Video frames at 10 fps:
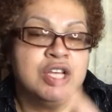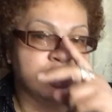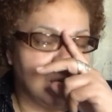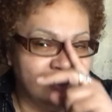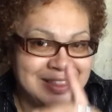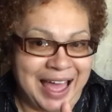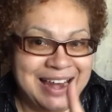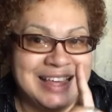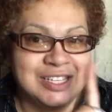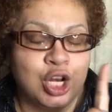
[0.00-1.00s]
So
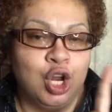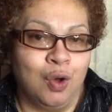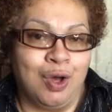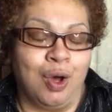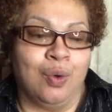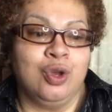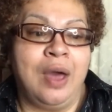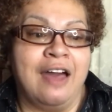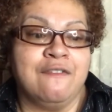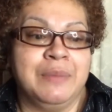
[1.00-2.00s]
that is a no-go. You
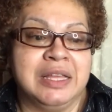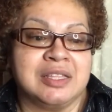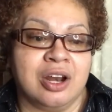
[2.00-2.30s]
have meats